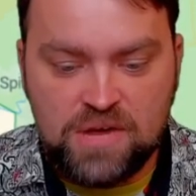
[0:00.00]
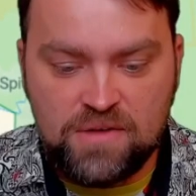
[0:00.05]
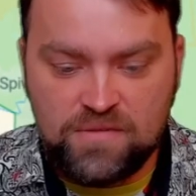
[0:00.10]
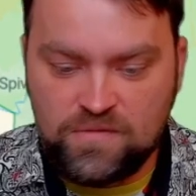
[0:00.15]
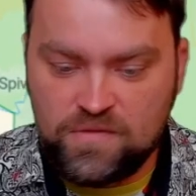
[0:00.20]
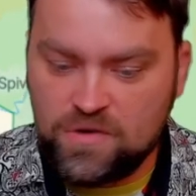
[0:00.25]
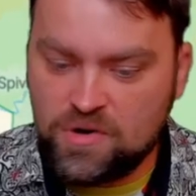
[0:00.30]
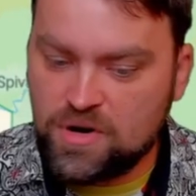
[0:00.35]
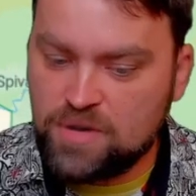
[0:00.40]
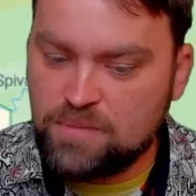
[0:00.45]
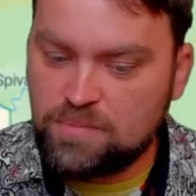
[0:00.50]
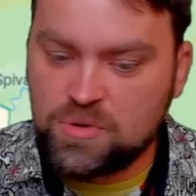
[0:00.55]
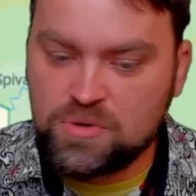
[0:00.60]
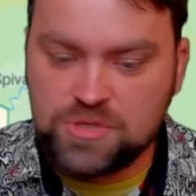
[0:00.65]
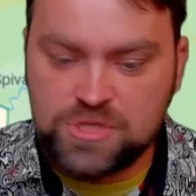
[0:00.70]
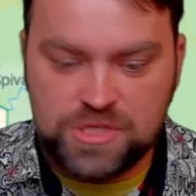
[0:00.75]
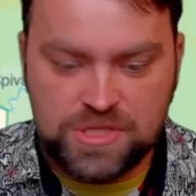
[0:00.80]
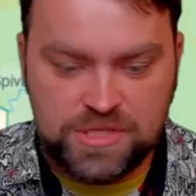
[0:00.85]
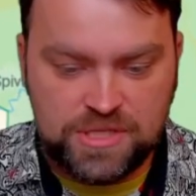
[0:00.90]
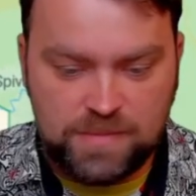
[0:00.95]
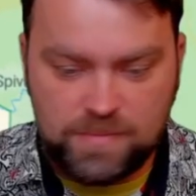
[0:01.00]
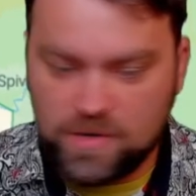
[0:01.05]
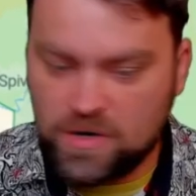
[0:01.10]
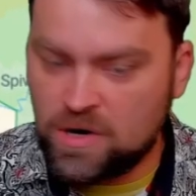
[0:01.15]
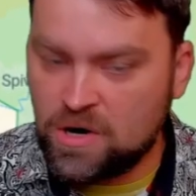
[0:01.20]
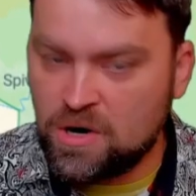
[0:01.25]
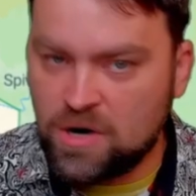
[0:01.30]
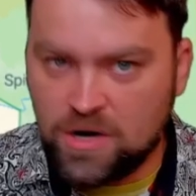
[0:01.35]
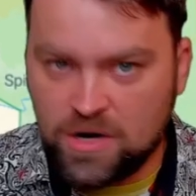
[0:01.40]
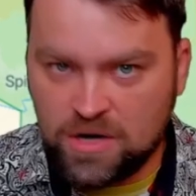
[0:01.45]
We are pushing them
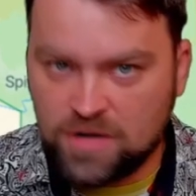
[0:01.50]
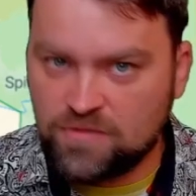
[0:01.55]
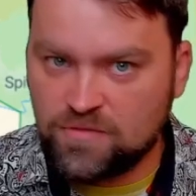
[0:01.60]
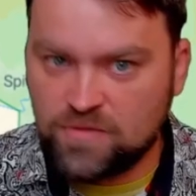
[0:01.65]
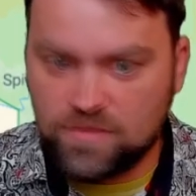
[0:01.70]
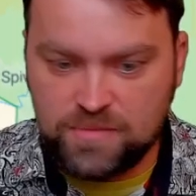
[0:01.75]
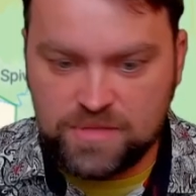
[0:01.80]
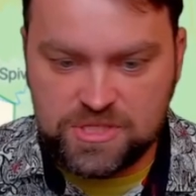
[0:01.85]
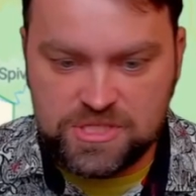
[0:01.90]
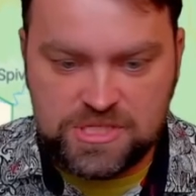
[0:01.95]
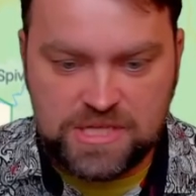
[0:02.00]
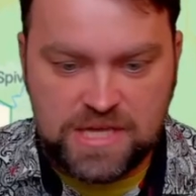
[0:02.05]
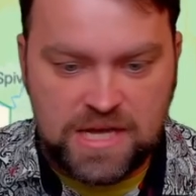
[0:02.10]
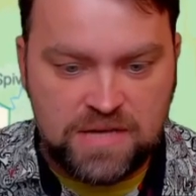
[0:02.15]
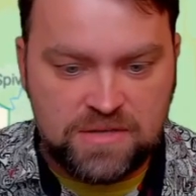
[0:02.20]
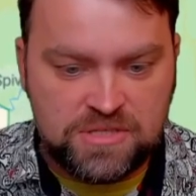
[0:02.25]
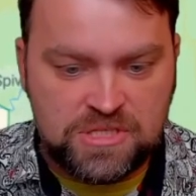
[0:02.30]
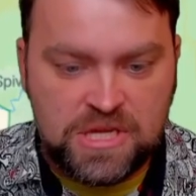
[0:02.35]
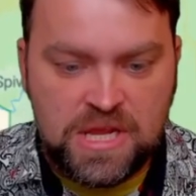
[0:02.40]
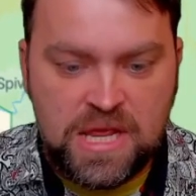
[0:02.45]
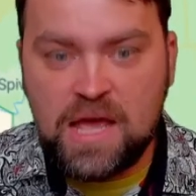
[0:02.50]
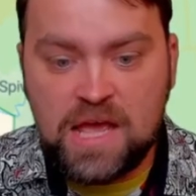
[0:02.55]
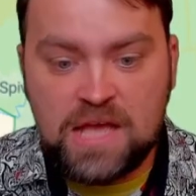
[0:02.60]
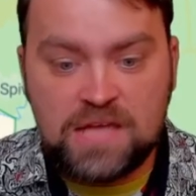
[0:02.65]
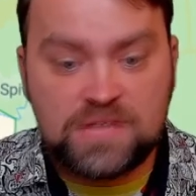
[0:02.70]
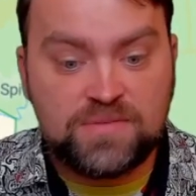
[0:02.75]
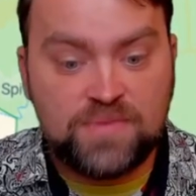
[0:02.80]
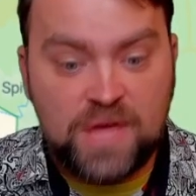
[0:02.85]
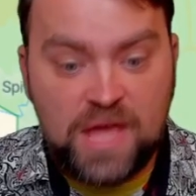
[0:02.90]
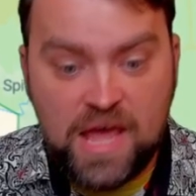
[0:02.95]
hard from the south,
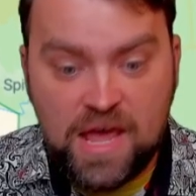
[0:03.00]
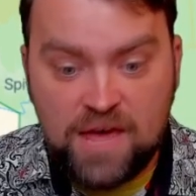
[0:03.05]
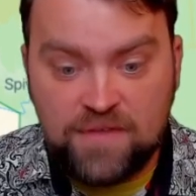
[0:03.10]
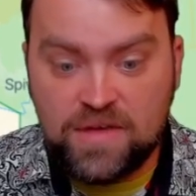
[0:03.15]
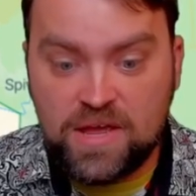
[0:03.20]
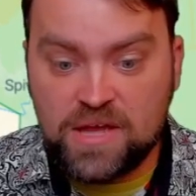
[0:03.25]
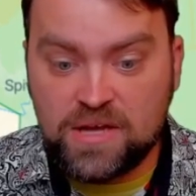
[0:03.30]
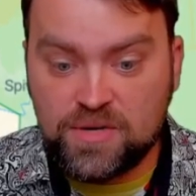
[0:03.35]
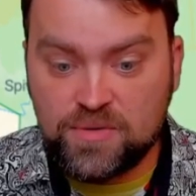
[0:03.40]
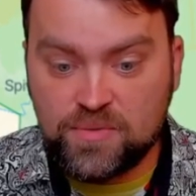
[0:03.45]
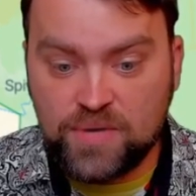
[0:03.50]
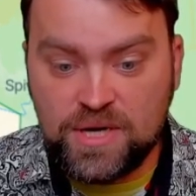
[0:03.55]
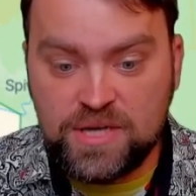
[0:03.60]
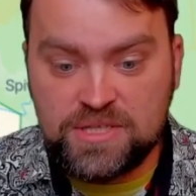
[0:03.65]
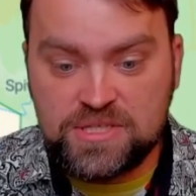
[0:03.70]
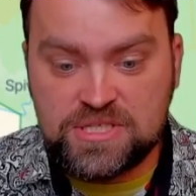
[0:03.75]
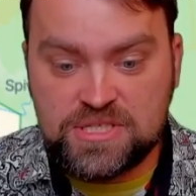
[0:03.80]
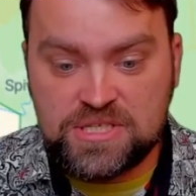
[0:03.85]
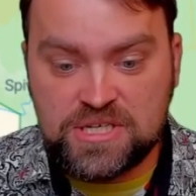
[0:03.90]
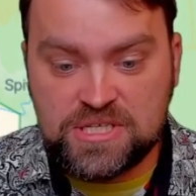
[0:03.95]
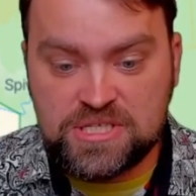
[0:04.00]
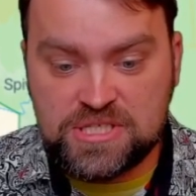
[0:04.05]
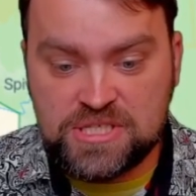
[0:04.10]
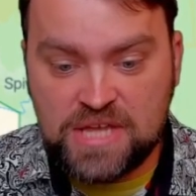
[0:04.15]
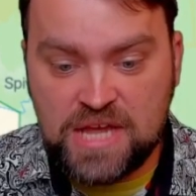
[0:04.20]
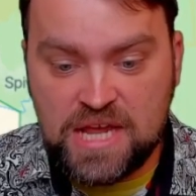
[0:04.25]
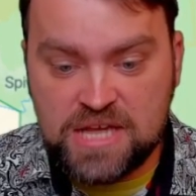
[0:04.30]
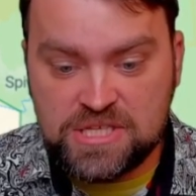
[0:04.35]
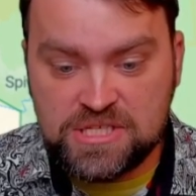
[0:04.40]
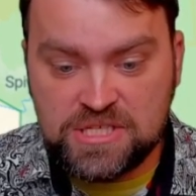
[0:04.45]
and we have a great
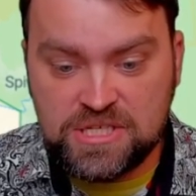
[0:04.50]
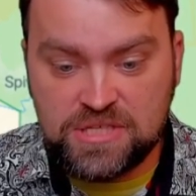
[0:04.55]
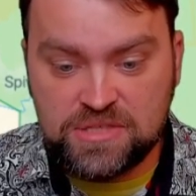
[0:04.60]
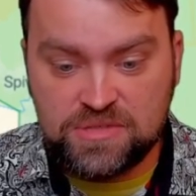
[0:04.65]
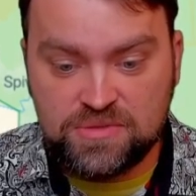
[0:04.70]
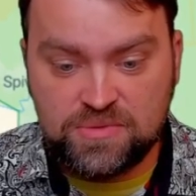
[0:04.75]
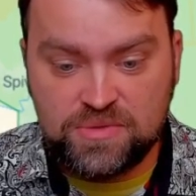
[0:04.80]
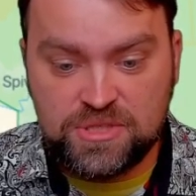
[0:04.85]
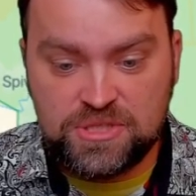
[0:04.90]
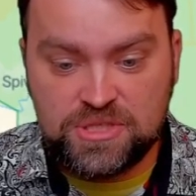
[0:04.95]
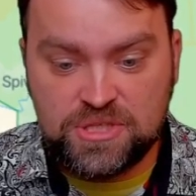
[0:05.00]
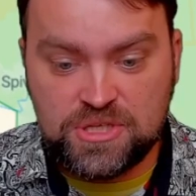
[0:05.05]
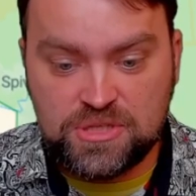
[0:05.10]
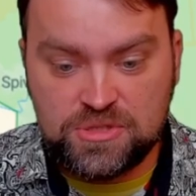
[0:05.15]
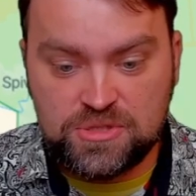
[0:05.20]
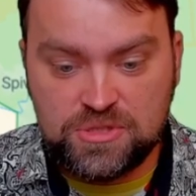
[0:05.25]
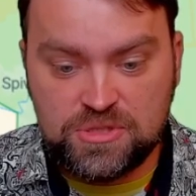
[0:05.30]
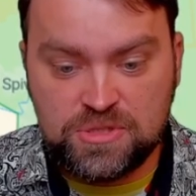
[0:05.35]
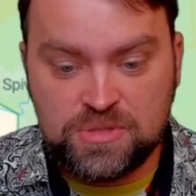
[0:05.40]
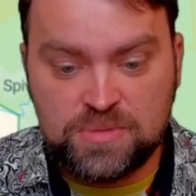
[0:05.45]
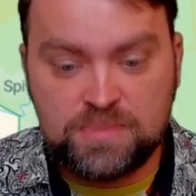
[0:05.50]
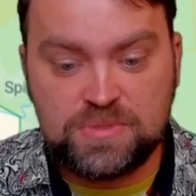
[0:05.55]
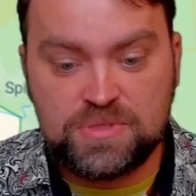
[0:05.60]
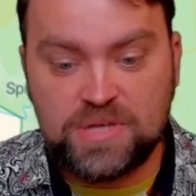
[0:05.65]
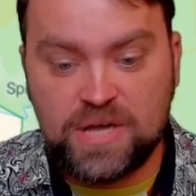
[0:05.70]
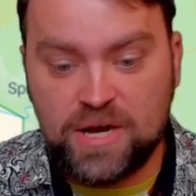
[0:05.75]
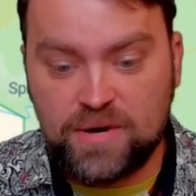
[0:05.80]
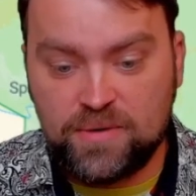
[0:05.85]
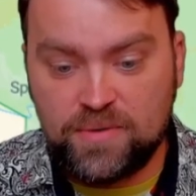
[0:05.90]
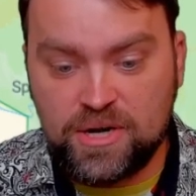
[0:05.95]
success in Ritkadub
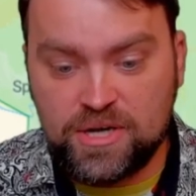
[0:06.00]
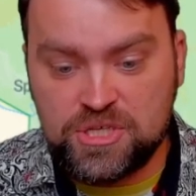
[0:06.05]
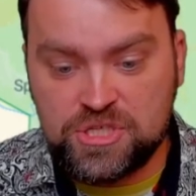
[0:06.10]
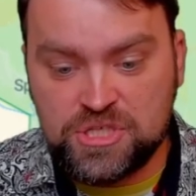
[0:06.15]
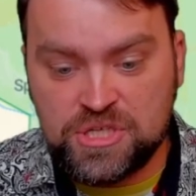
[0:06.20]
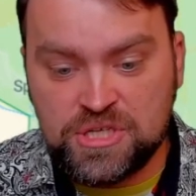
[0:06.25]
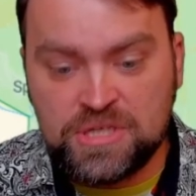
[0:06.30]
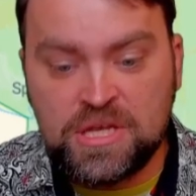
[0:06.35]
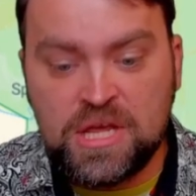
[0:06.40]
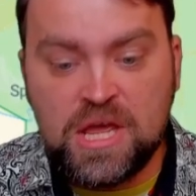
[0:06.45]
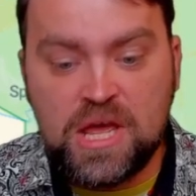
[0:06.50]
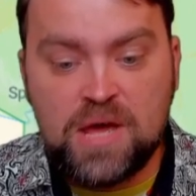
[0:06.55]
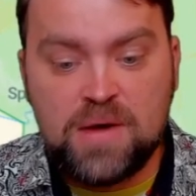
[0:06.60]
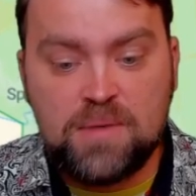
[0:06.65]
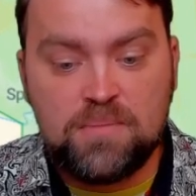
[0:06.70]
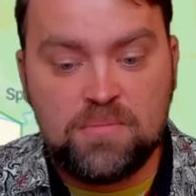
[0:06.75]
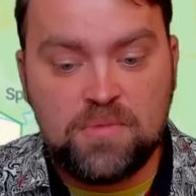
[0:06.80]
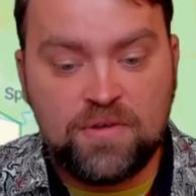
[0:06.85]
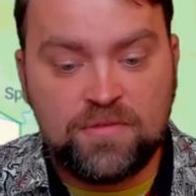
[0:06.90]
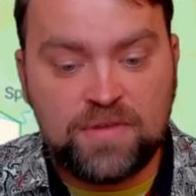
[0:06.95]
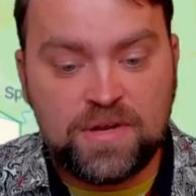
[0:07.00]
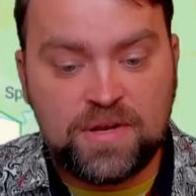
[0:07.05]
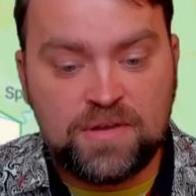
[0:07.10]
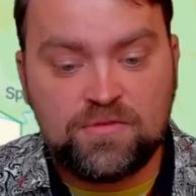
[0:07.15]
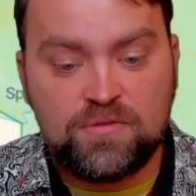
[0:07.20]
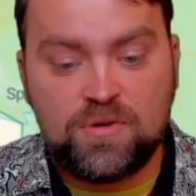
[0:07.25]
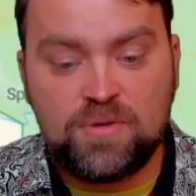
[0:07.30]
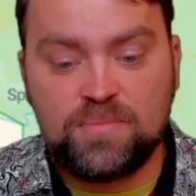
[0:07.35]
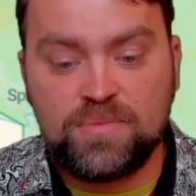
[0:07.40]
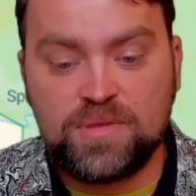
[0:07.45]
direction, moving
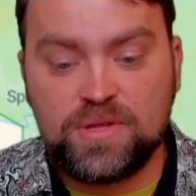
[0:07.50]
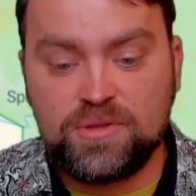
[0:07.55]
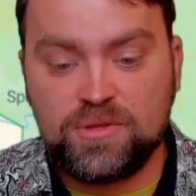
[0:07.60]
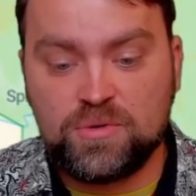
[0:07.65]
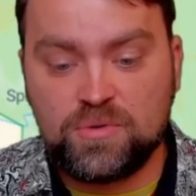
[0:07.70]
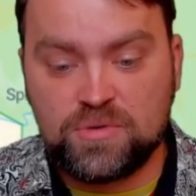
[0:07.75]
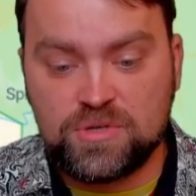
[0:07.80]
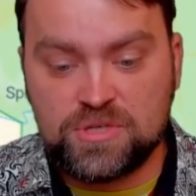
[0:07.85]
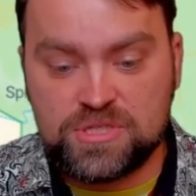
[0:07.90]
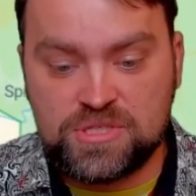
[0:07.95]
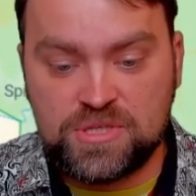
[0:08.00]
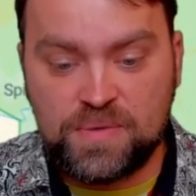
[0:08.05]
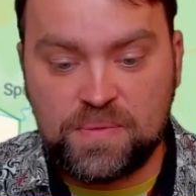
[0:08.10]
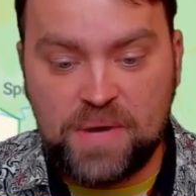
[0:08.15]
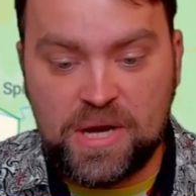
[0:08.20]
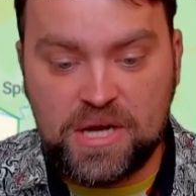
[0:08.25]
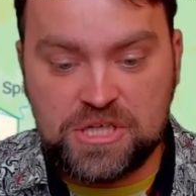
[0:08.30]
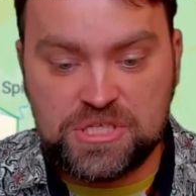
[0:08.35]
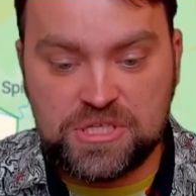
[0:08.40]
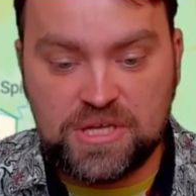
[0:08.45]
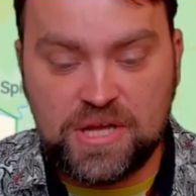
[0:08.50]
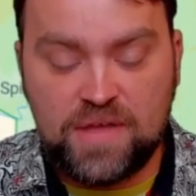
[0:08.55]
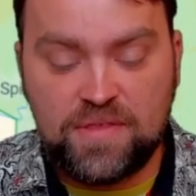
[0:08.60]
from the north direction.